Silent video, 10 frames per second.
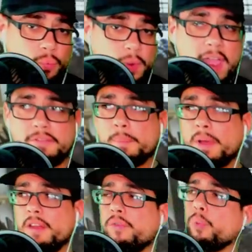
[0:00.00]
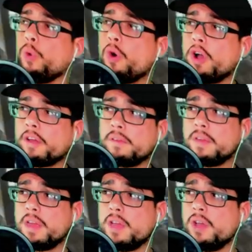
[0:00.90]
We have money for war.
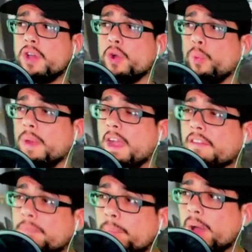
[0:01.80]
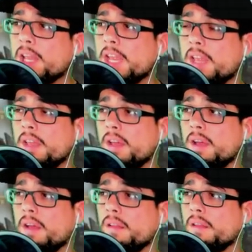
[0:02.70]
We have money
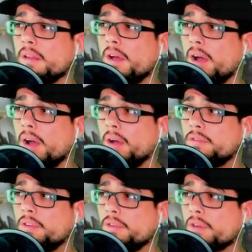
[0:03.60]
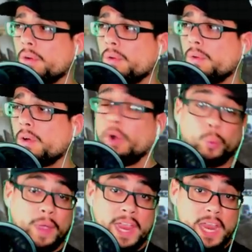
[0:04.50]
to throw
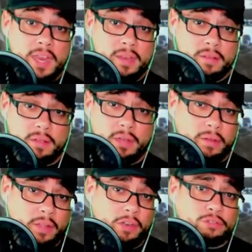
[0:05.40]
away in the